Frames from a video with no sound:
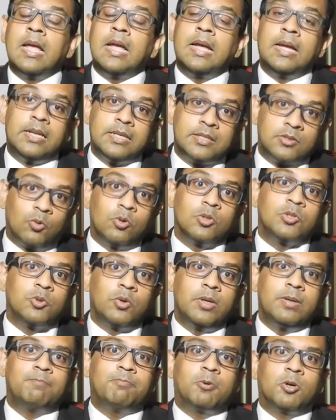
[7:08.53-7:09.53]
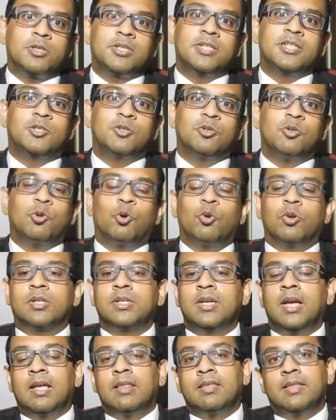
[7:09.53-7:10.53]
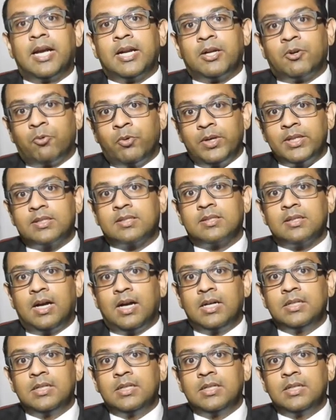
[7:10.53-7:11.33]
It is also important to note that writs